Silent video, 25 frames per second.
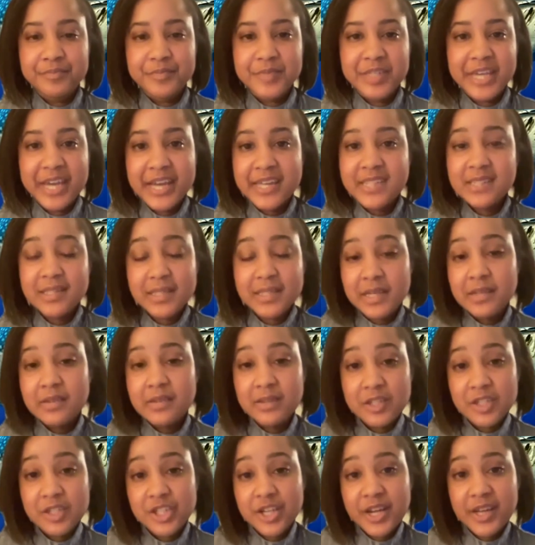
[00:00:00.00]
guests get
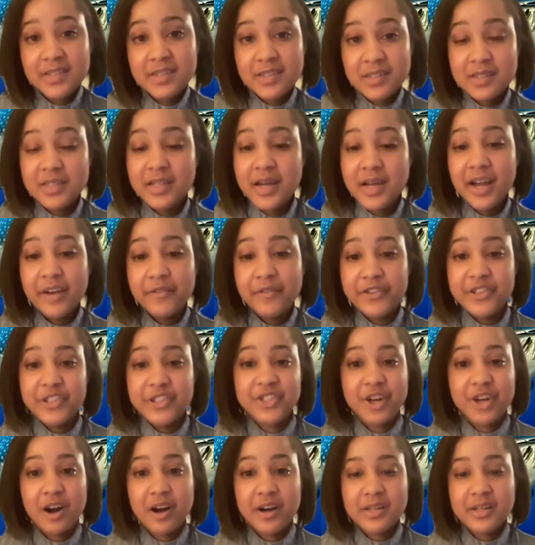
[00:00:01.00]
the chance to dive with
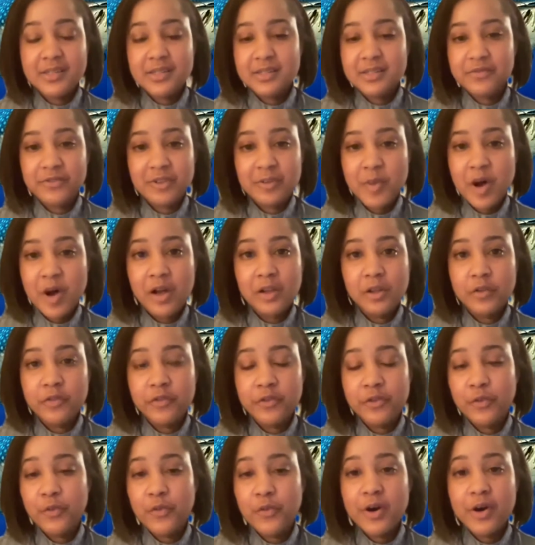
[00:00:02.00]
sharks from all
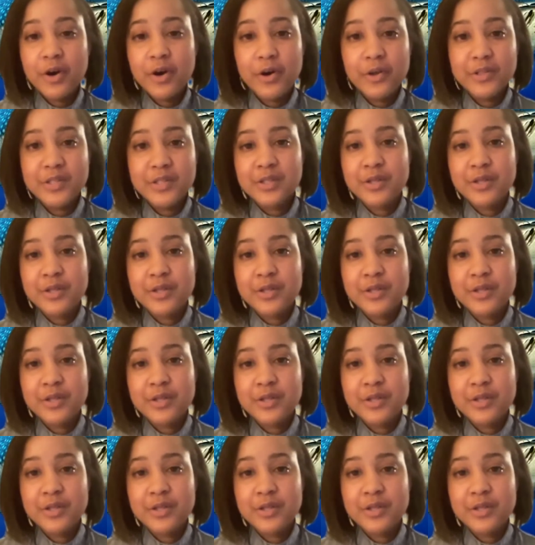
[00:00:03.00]
over the world.